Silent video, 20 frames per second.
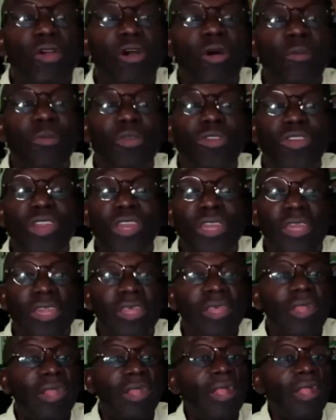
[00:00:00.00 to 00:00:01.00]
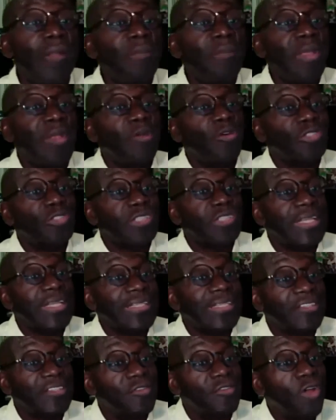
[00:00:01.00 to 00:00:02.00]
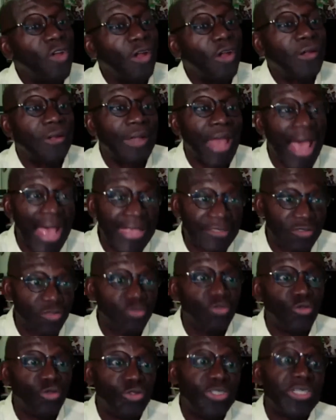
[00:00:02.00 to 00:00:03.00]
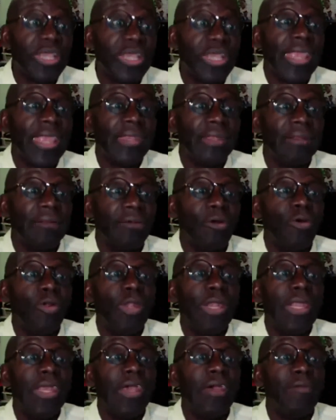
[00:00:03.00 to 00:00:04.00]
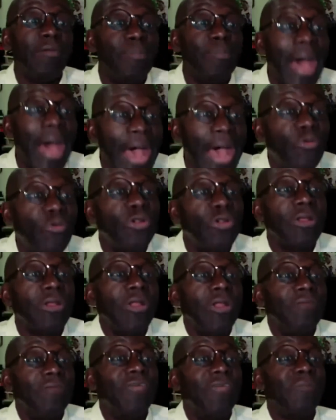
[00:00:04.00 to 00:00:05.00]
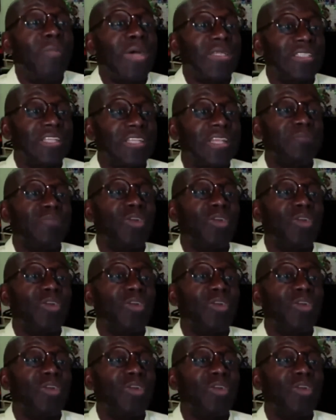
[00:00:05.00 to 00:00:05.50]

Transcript: community, because it's not, as you say, only about the Muslim